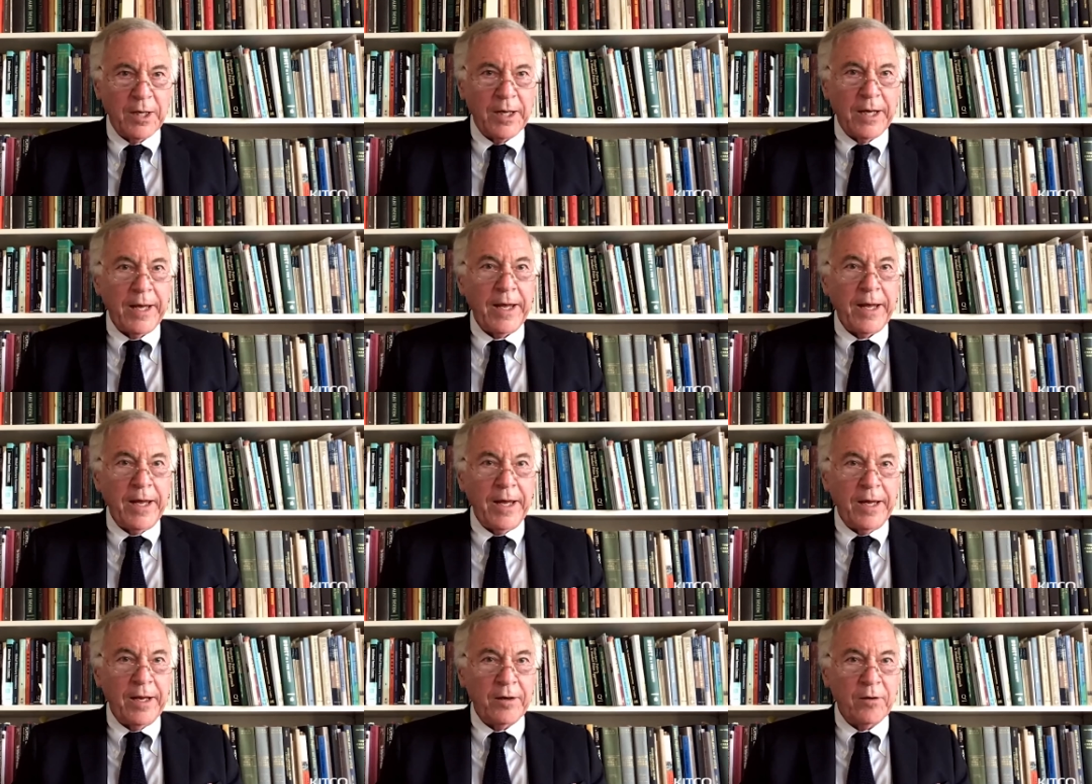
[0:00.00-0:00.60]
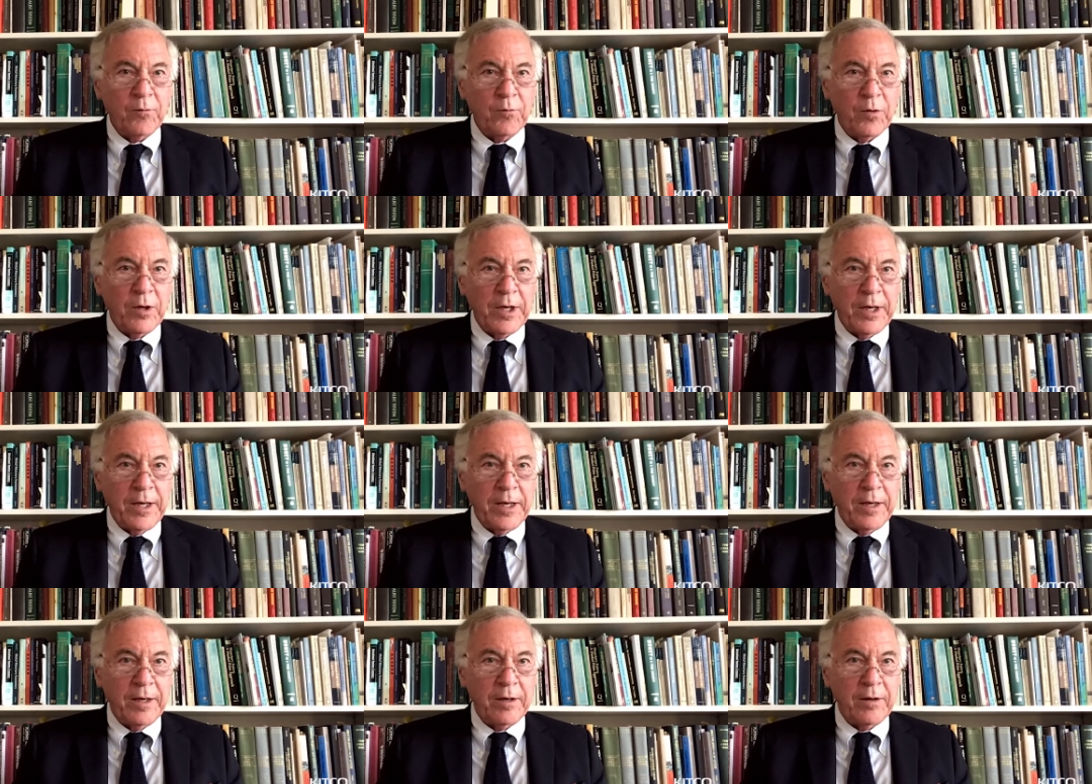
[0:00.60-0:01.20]
And
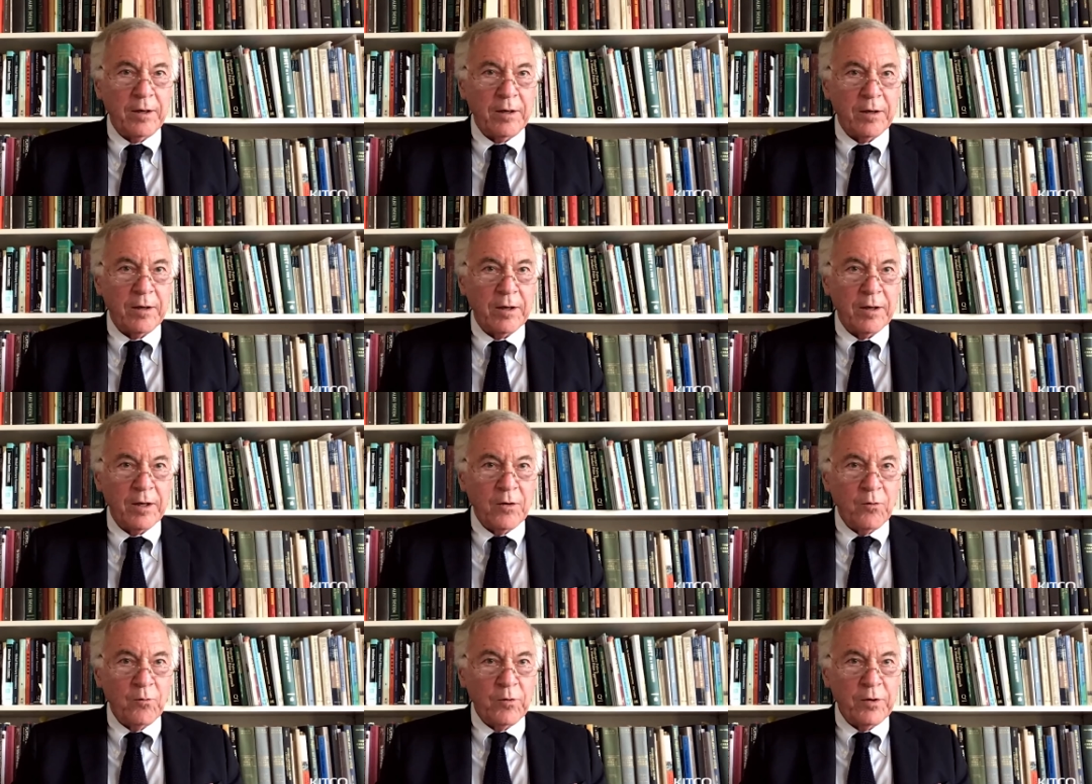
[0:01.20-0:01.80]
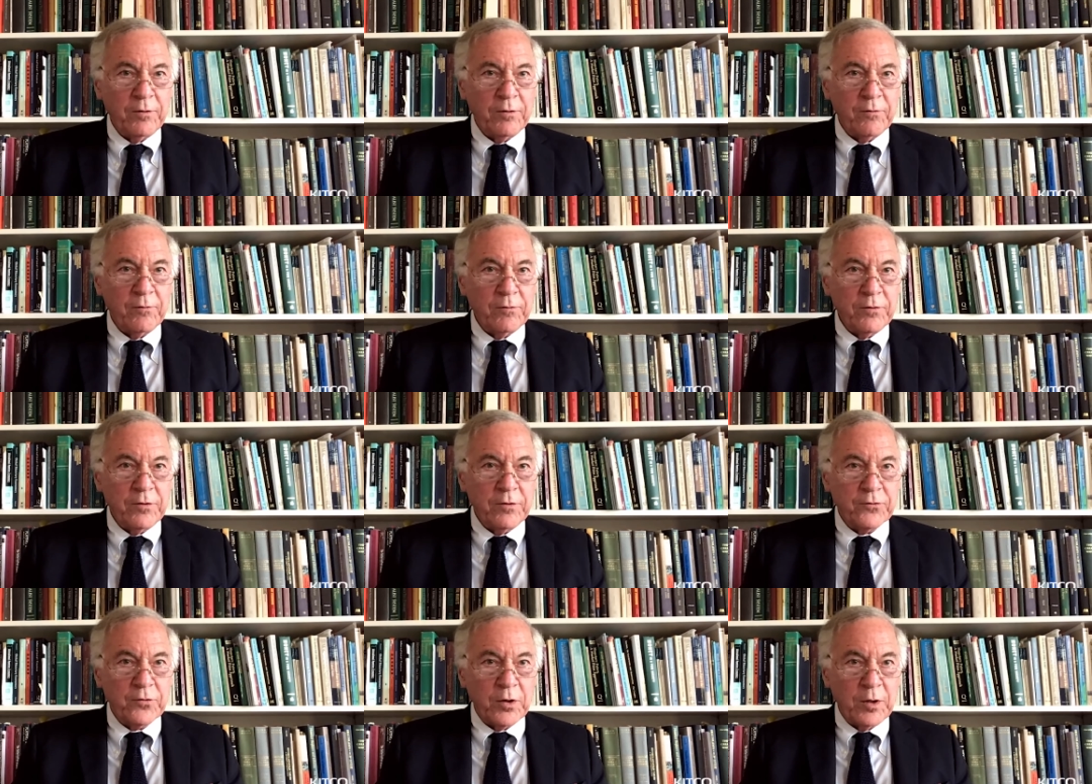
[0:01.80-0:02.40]
we
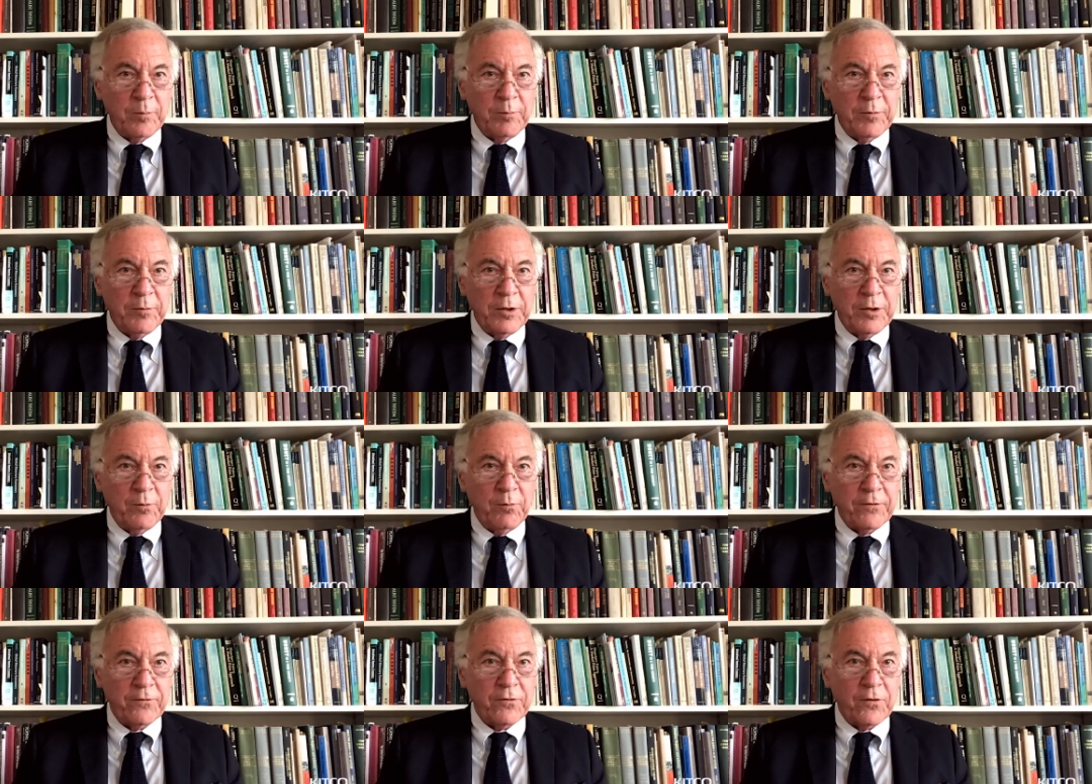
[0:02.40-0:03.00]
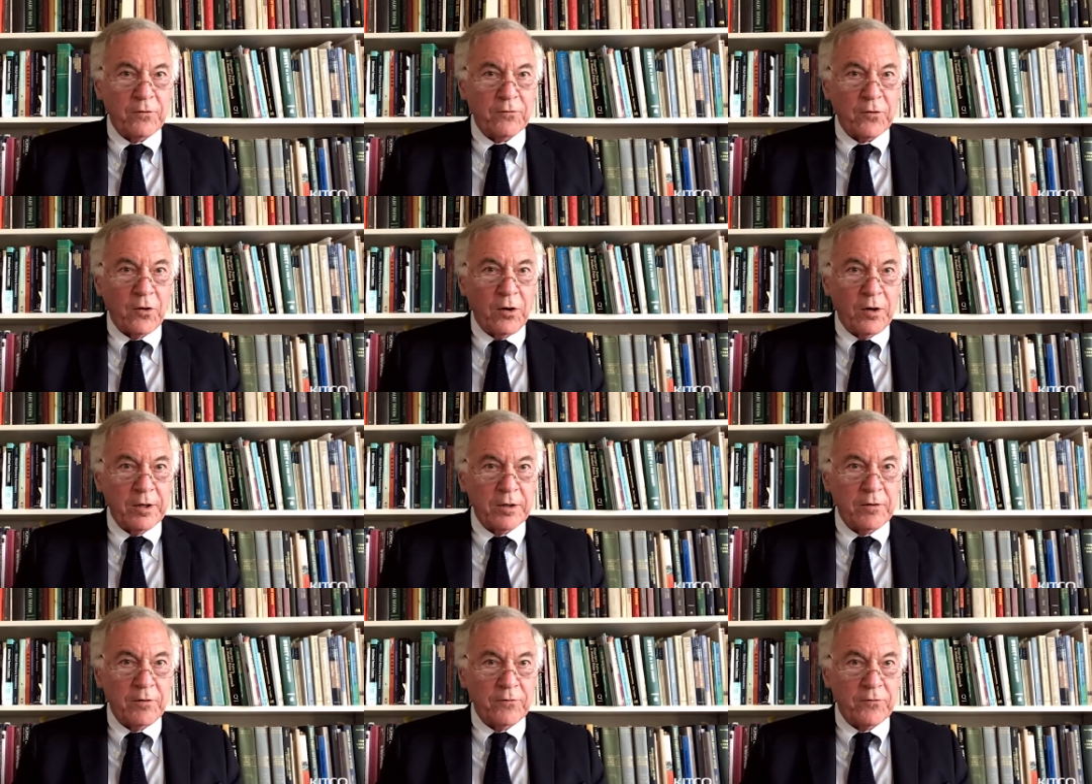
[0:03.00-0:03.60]
determine whether those
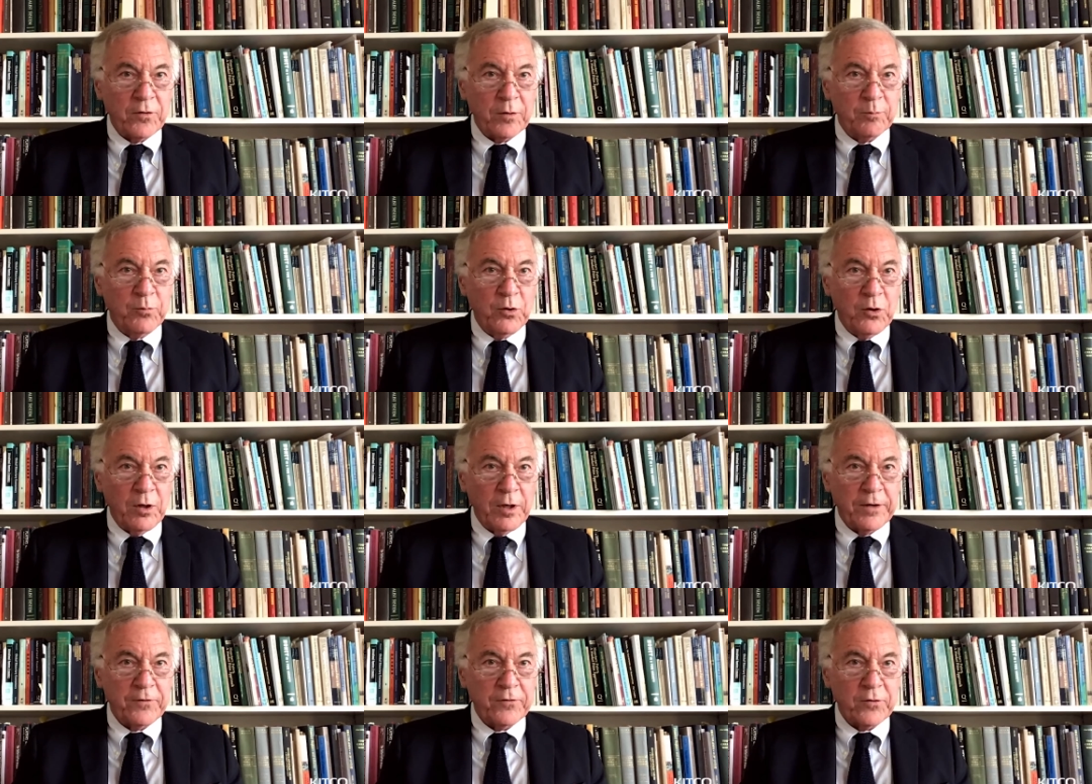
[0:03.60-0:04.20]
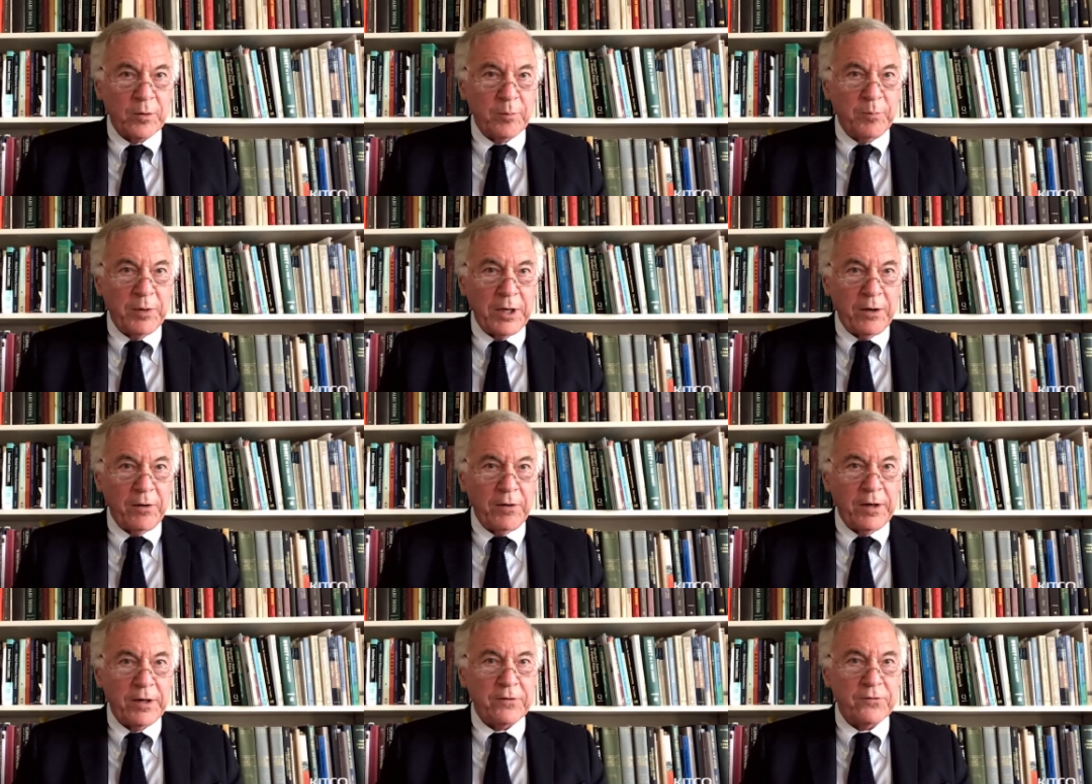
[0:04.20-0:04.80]
articles are bullish or
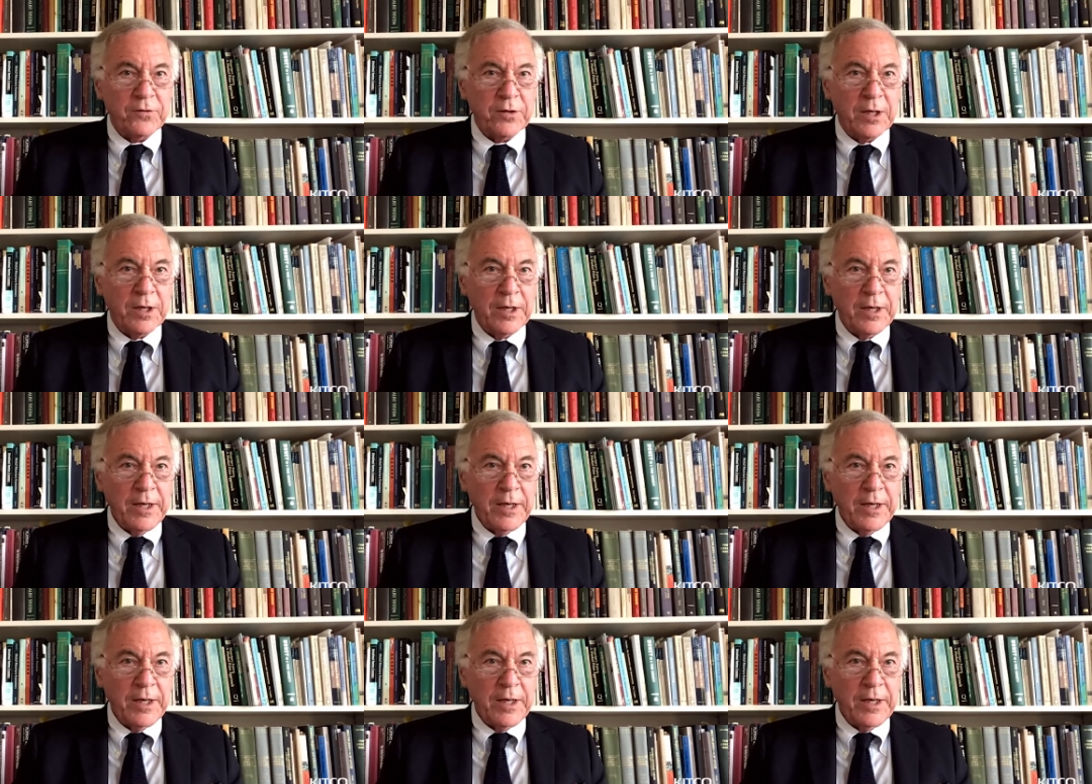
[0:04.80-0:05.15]
bearish.